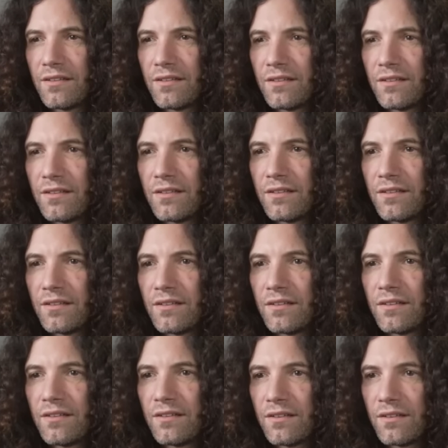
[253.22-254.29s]

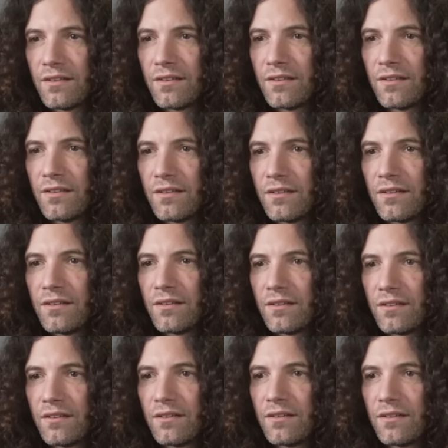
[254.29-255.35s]

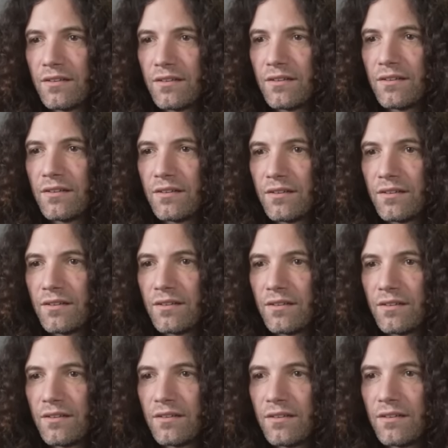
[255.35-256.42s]

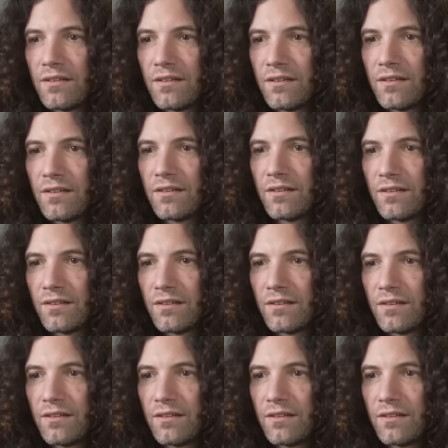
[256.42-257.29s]
The person shown says nothing.